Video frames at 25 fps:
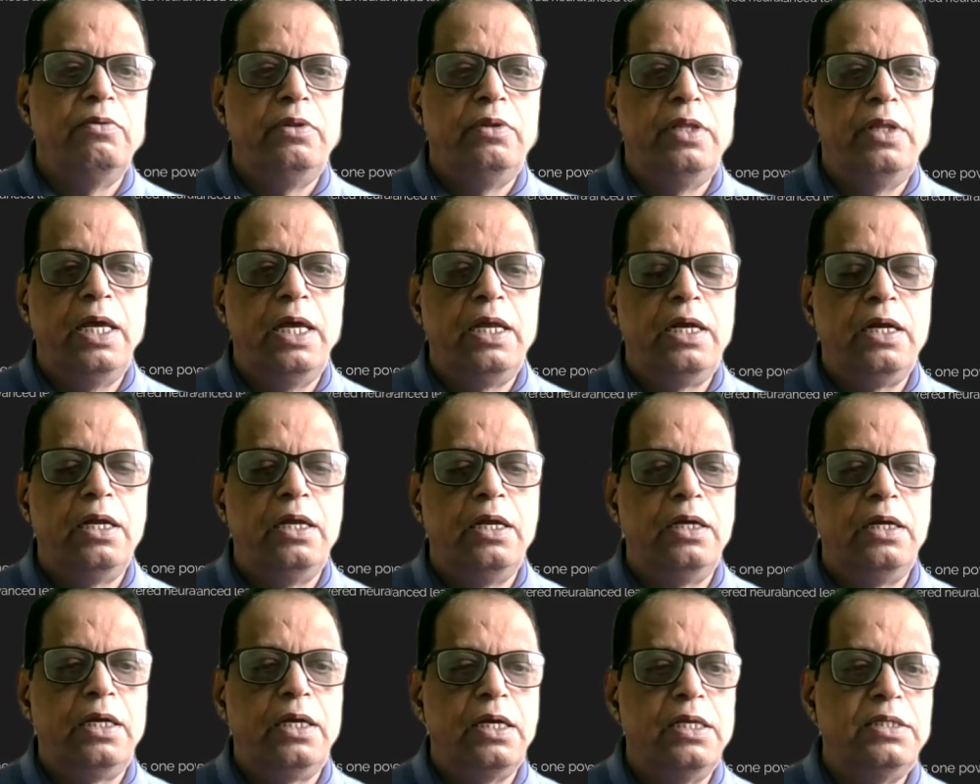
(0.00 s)
There
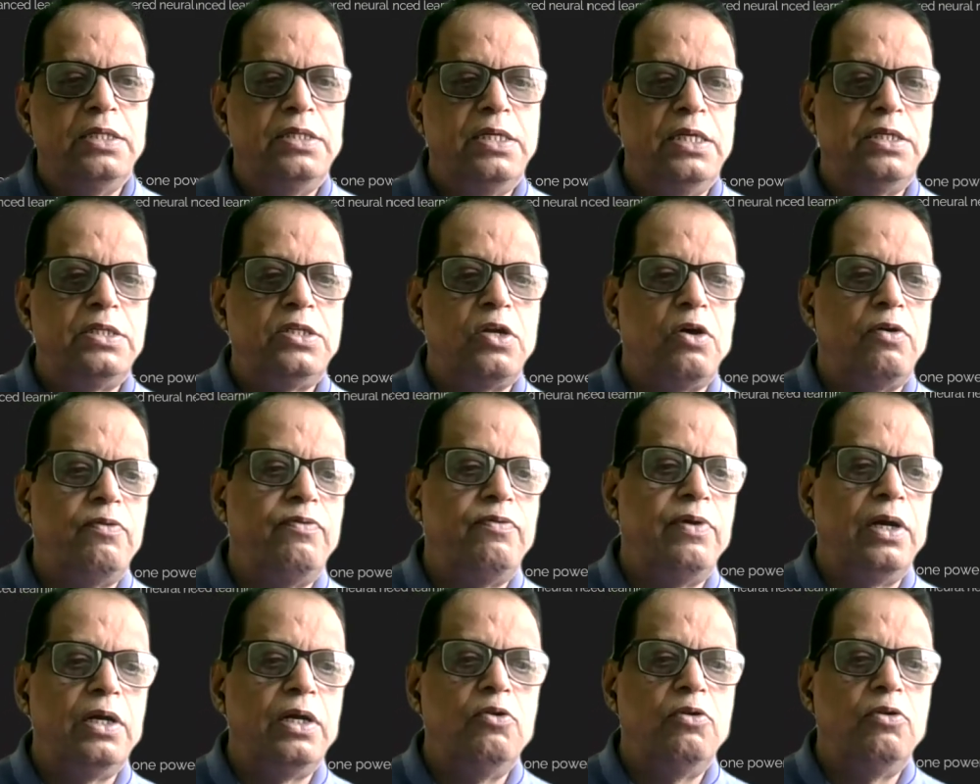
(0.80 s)
consists of
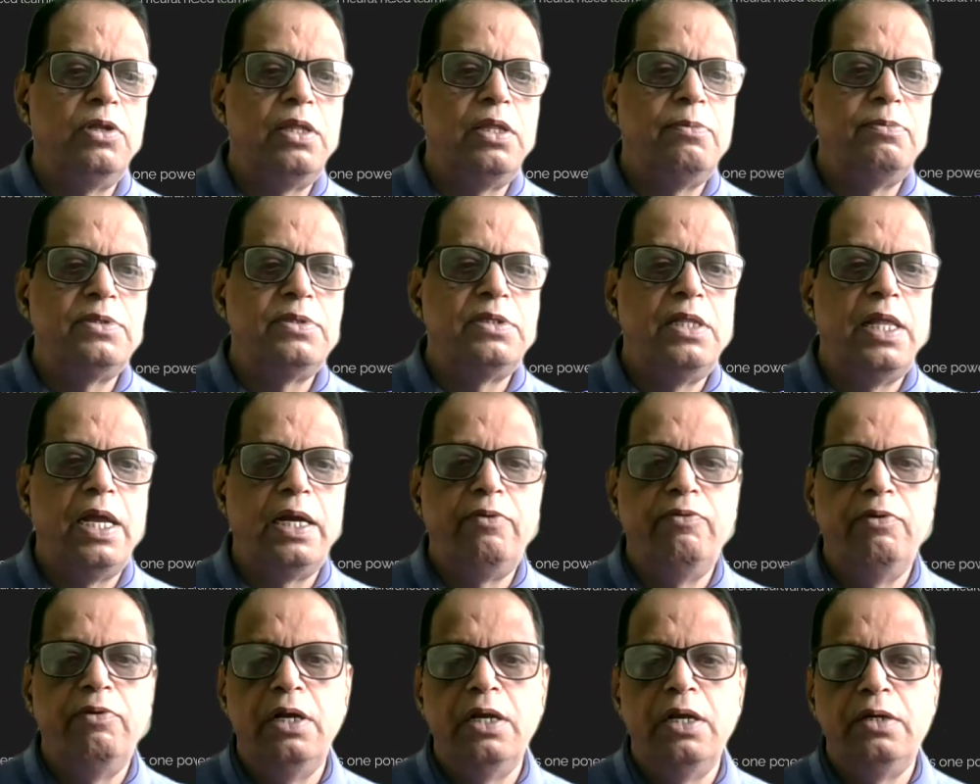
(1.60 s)
algorithms that
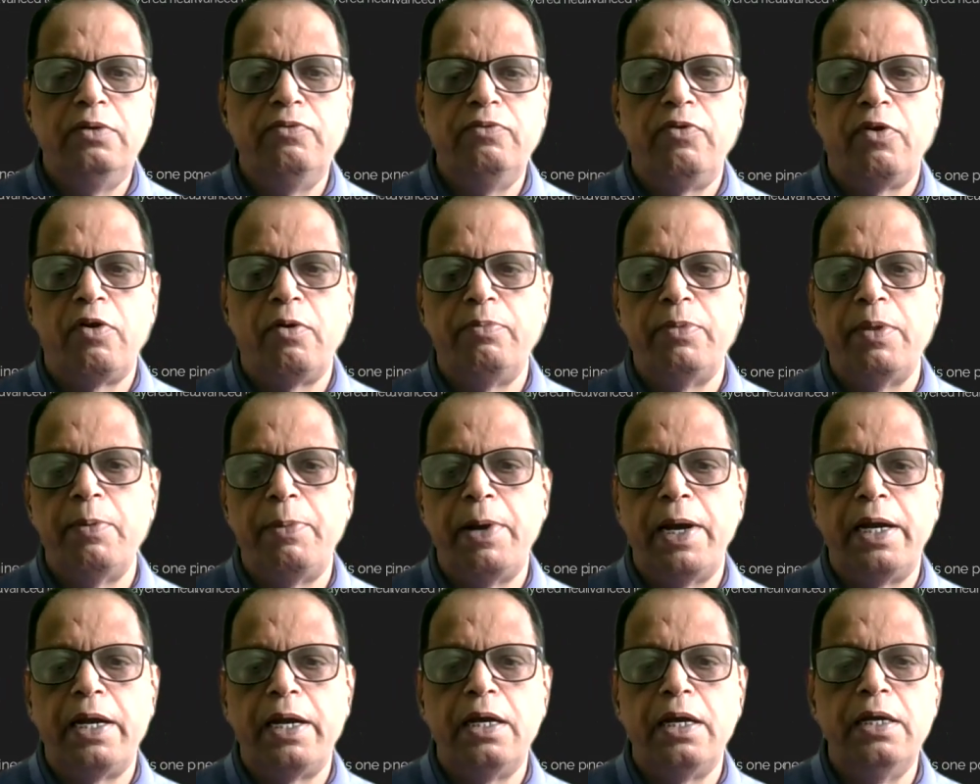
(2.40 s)
will learn from the
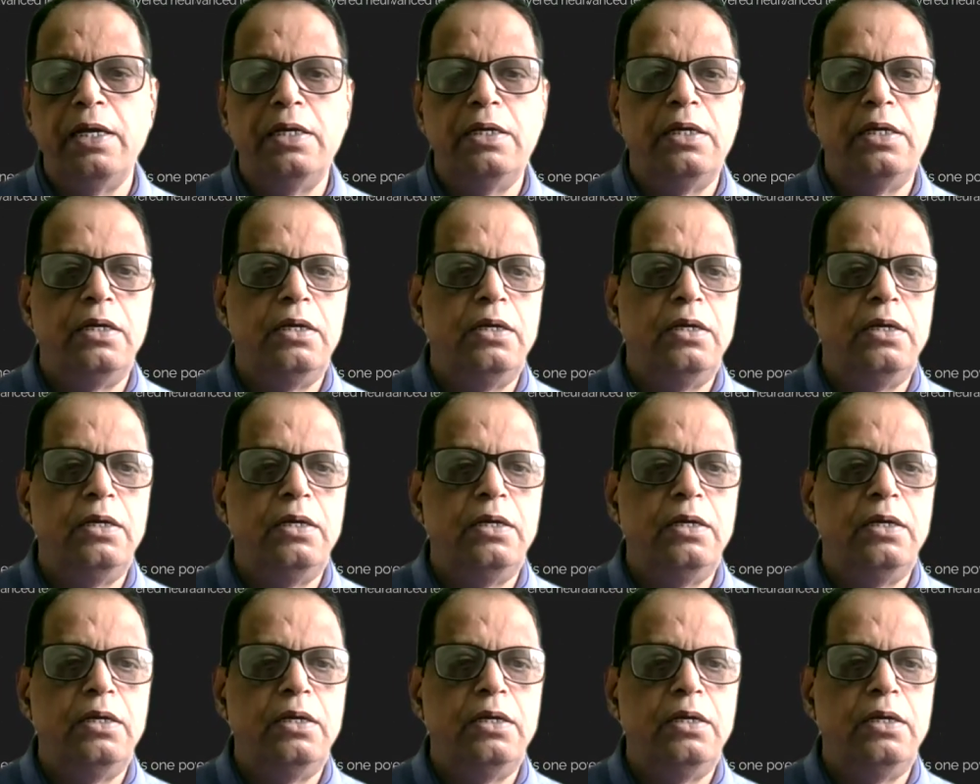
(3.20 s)
data.